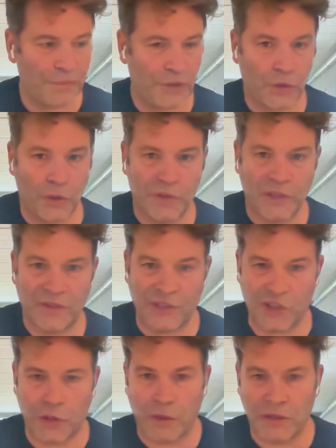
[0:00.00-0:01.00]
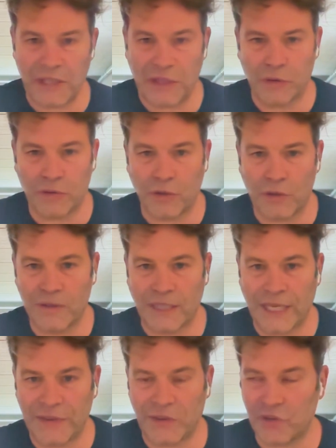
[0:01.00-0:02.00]
the content is quality controlled
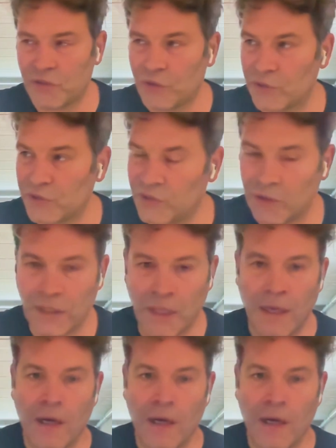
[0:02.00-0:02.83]
at the source.